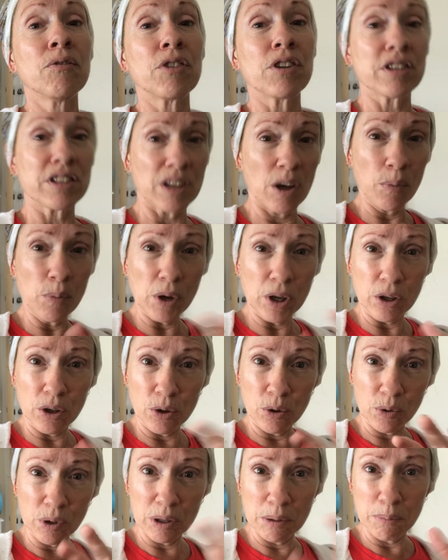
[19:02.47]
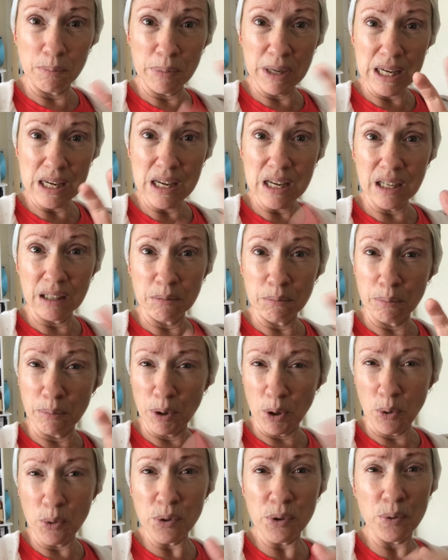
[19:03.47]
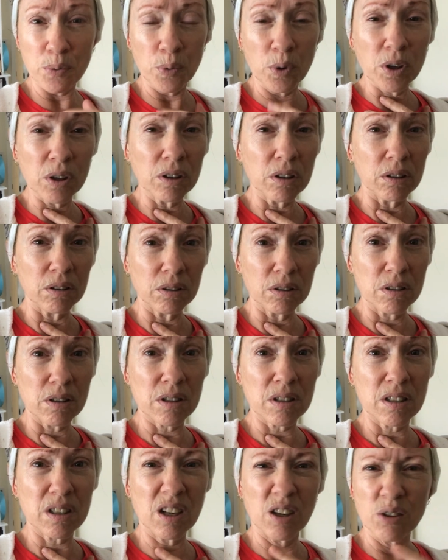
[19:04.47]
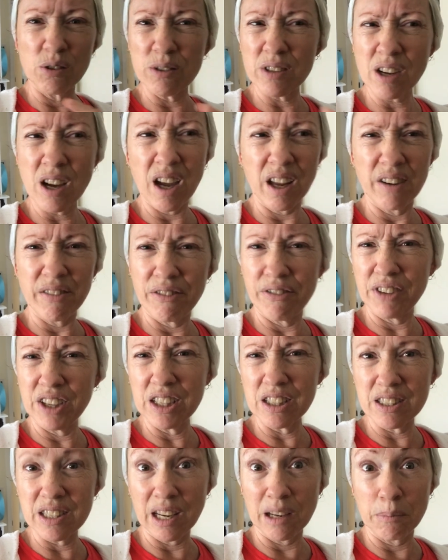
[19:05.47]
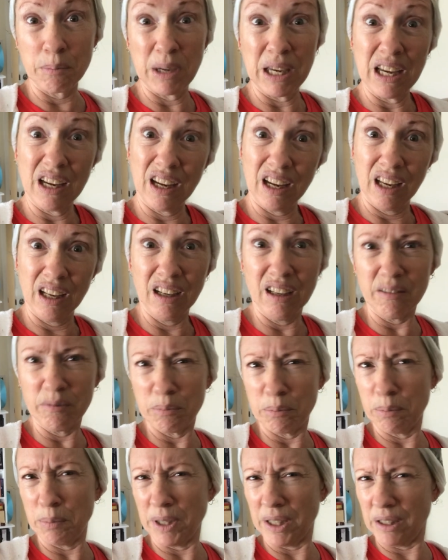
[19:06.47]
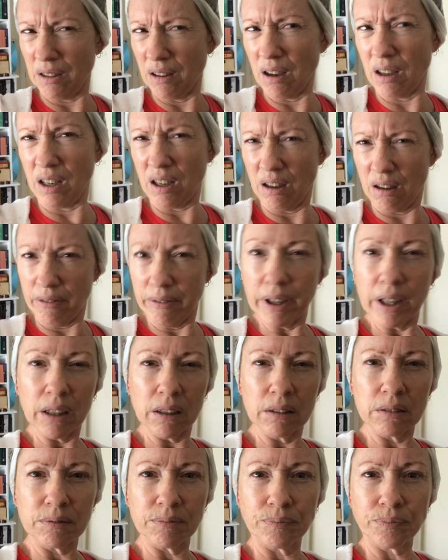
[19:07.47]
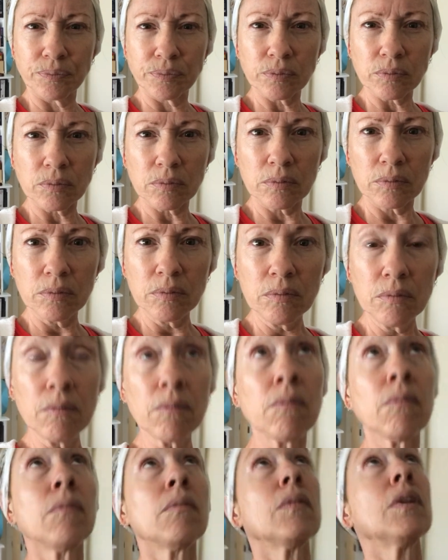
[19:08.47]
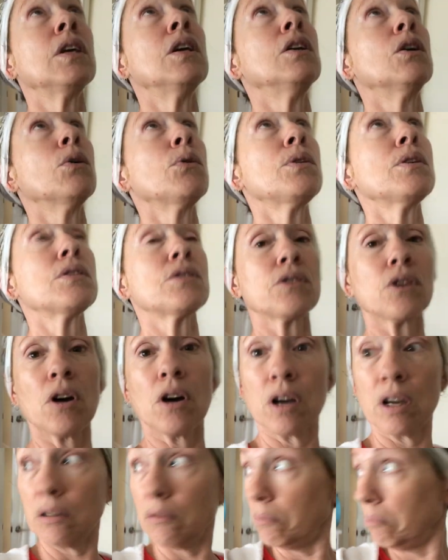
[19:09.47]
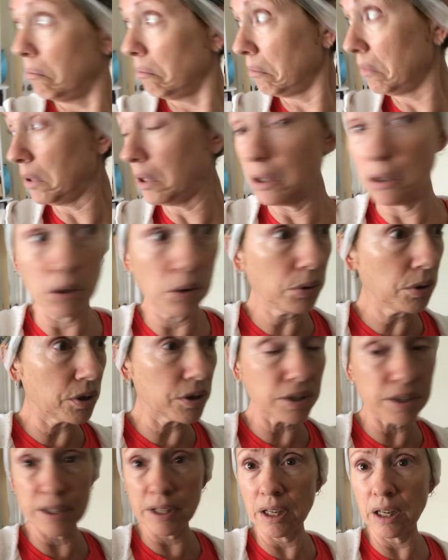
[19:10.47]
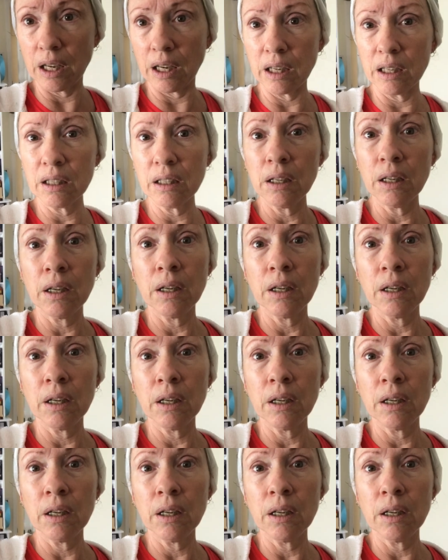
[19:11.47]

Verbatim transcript: for someone who can be in both worlds. You know, it kind of feels like being in it, but not of it. You know, there's God, you know you're sinning.